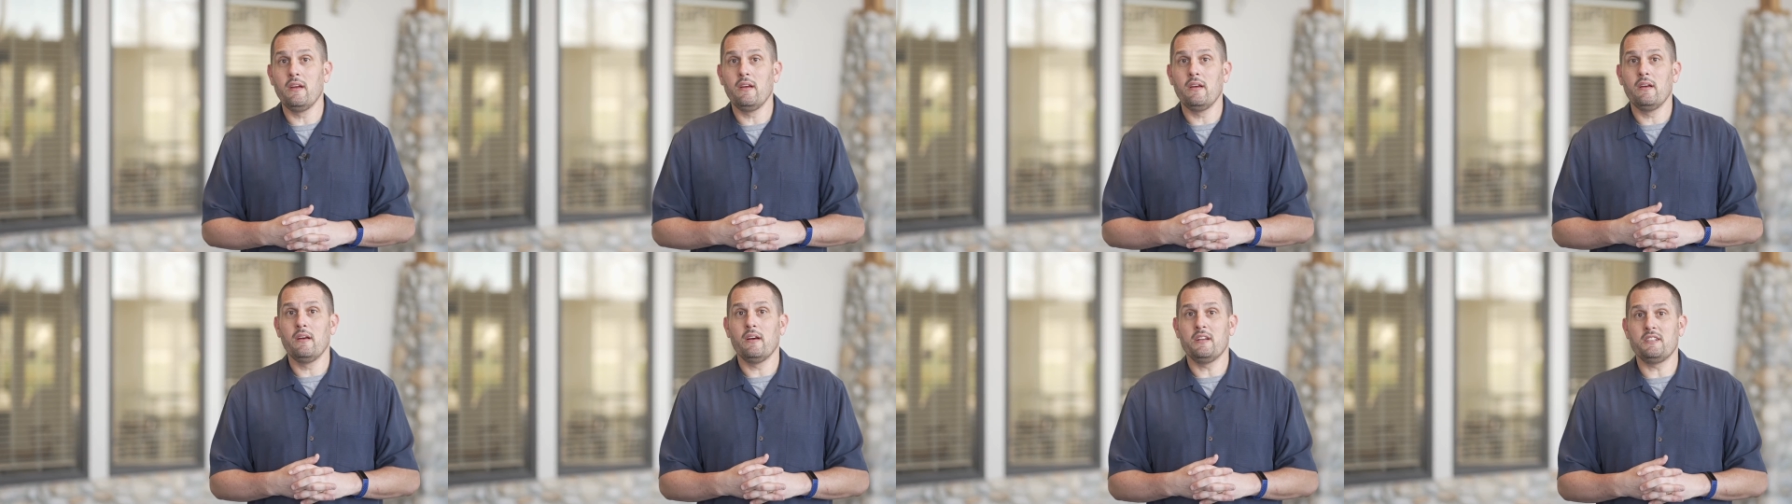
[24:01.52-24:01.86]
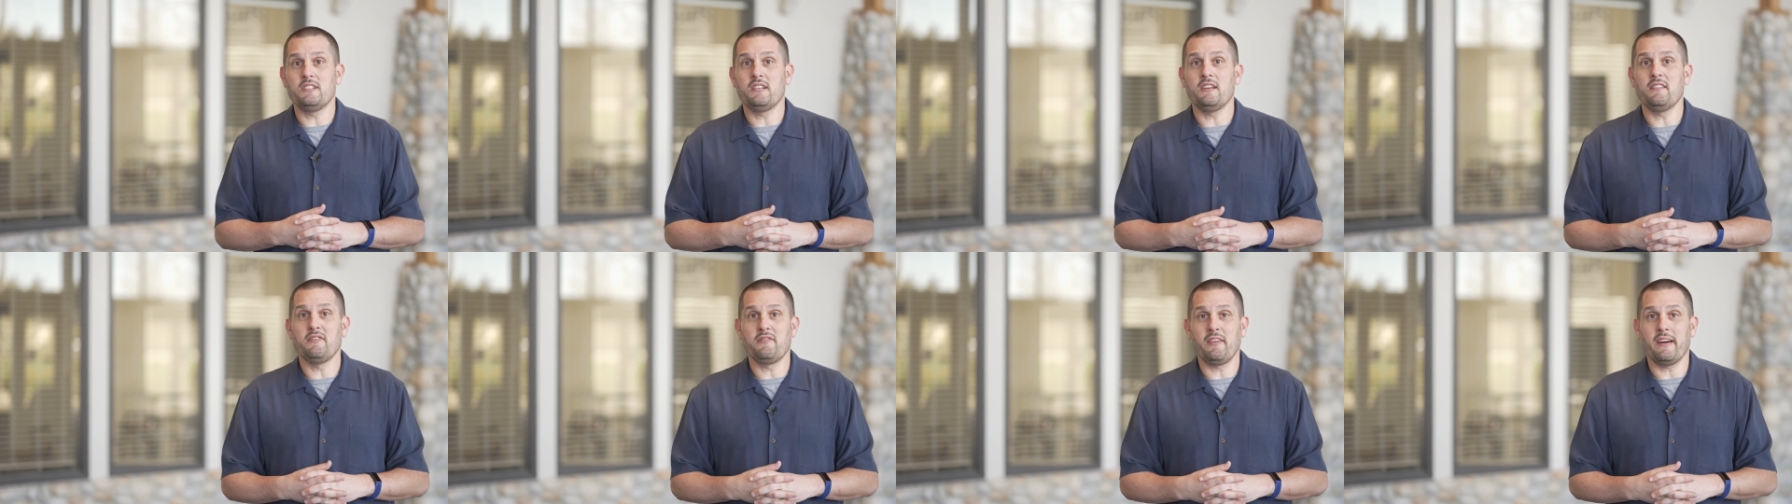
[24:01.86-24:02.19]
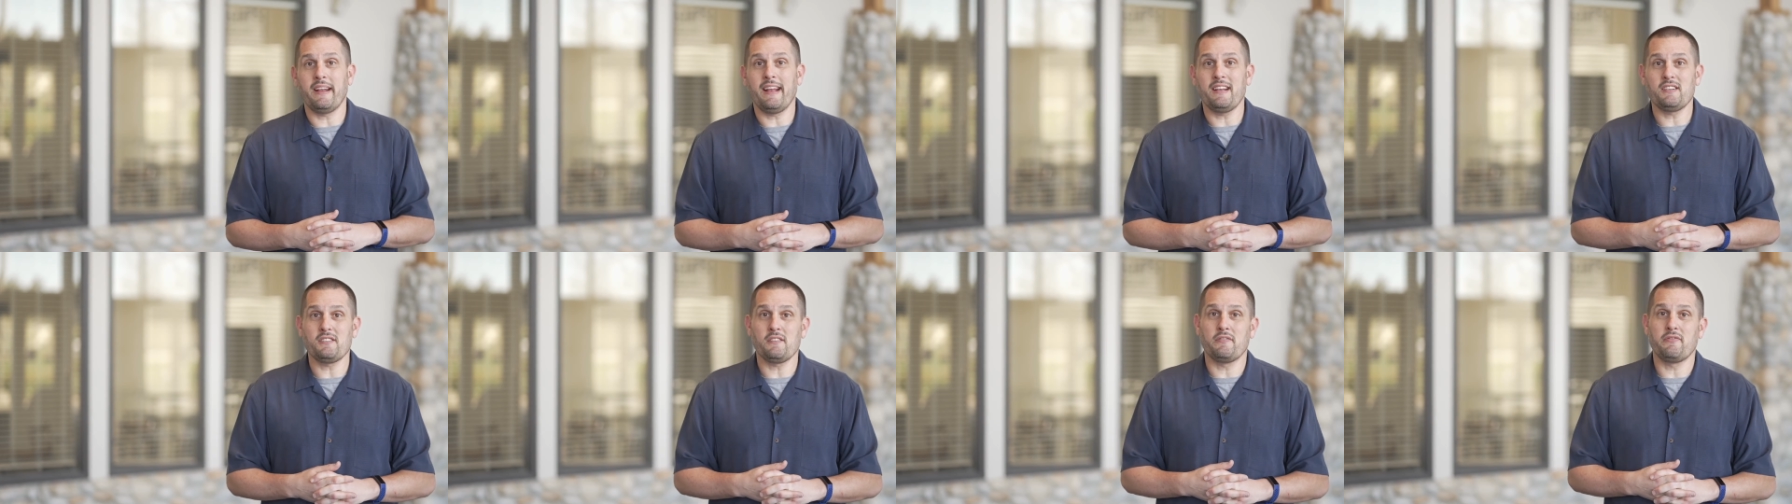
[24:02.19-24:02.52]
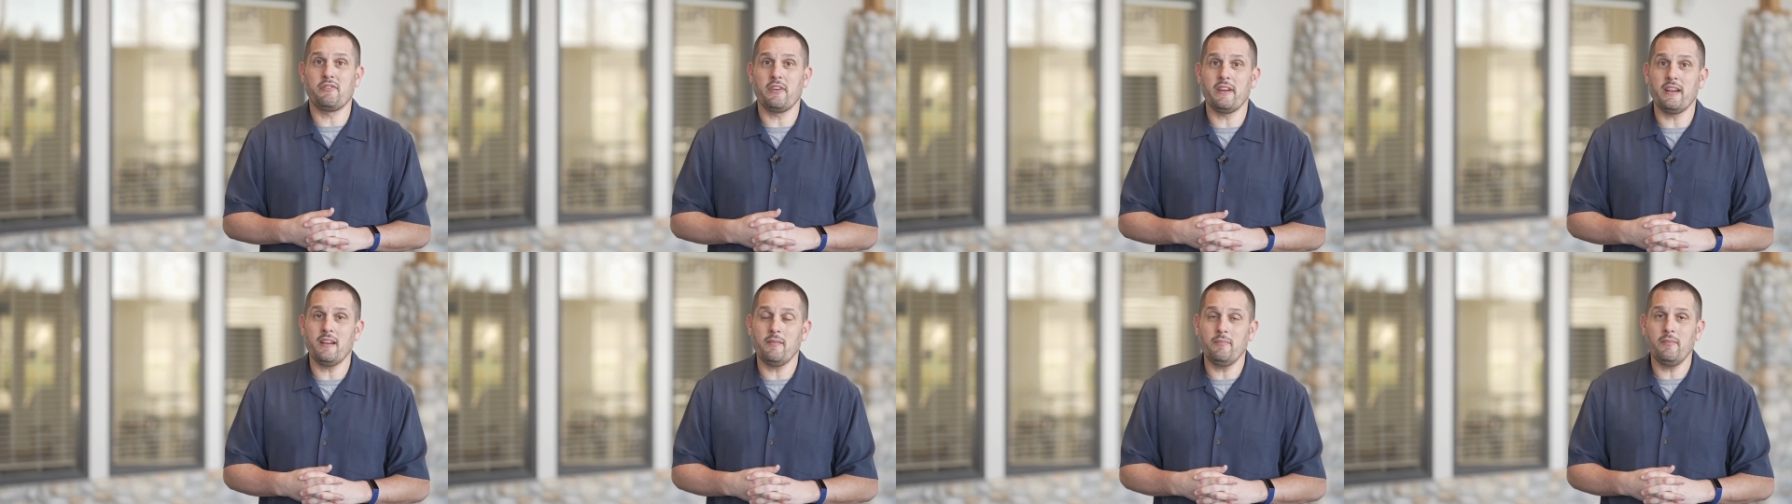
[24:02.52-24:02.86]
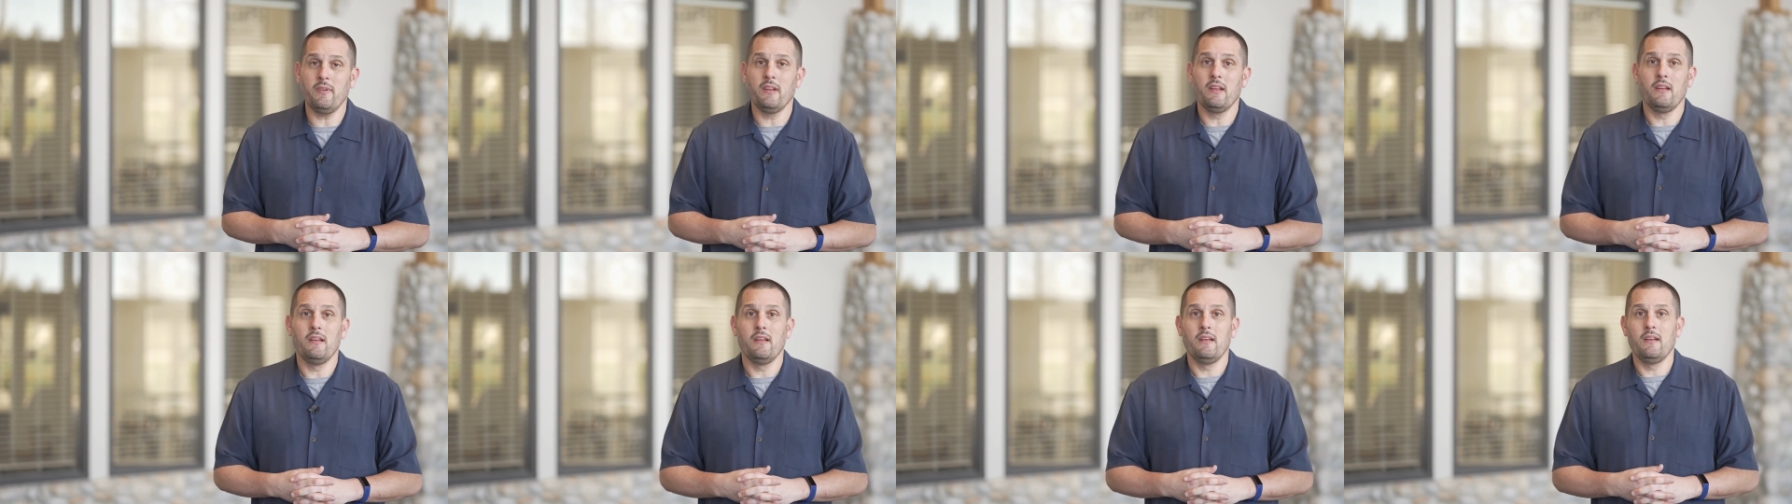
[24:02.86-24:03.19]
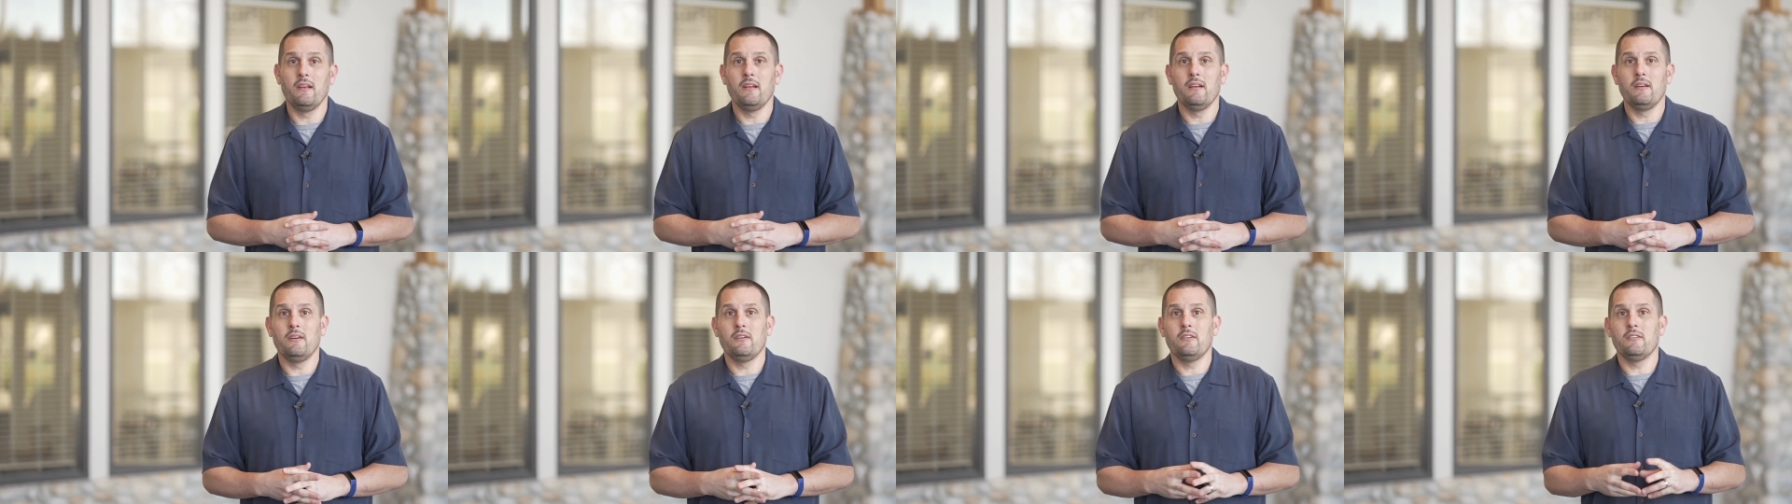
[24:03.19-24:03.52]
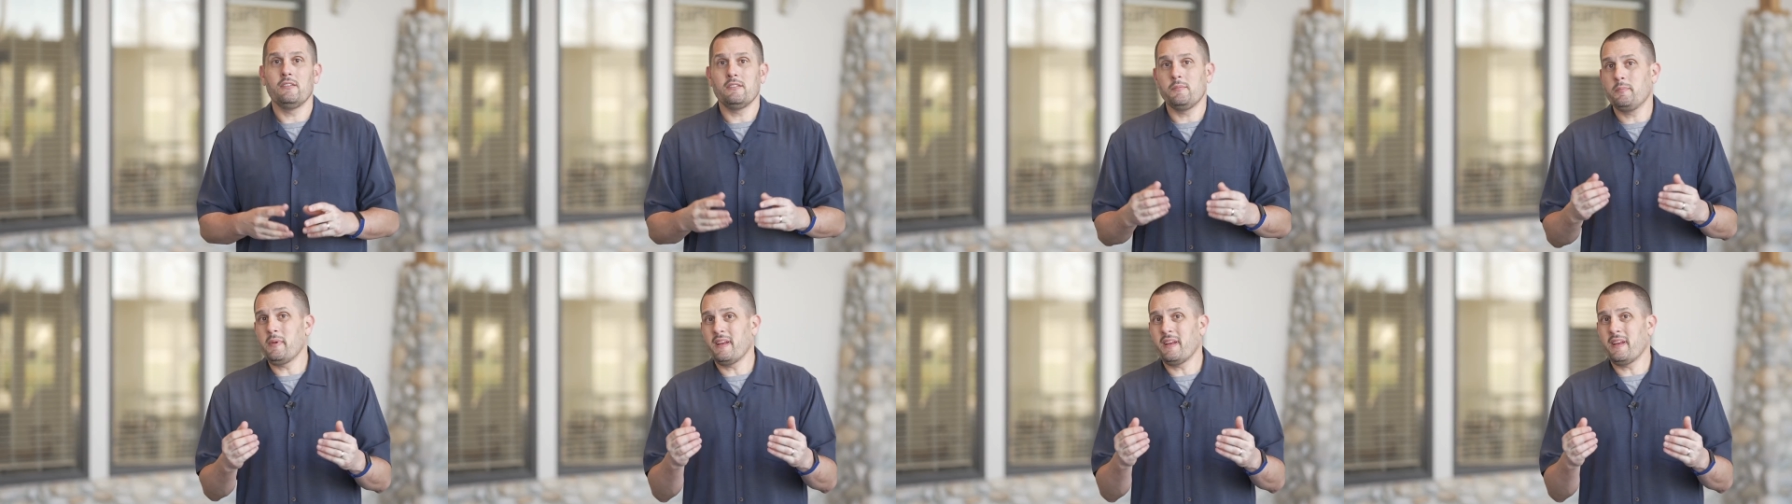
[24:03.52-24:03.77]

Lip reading: achieve financial freedom? Well,